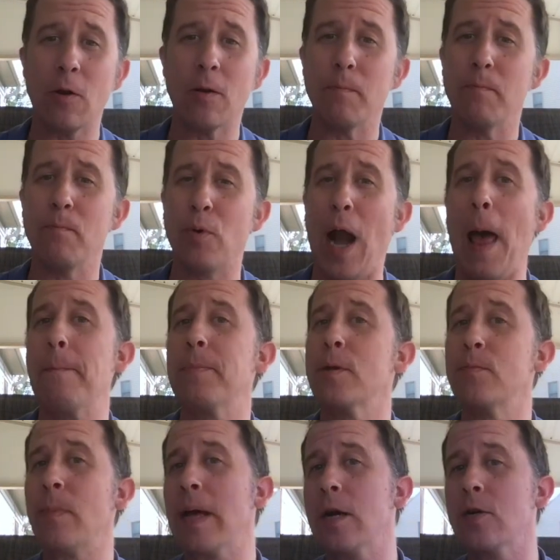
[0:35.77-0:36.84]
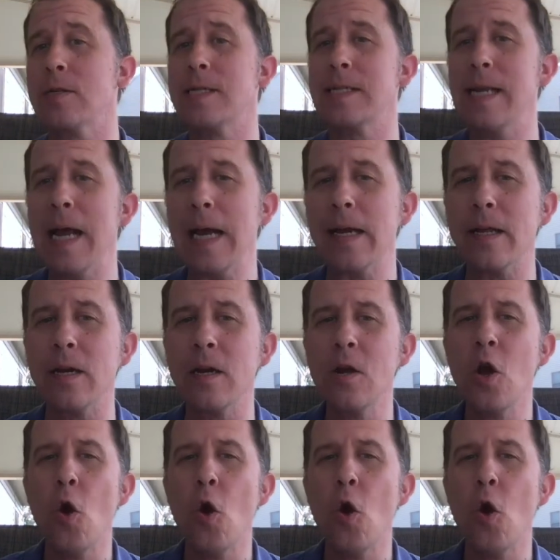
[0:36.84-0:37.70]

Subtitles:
or perhaps better stated,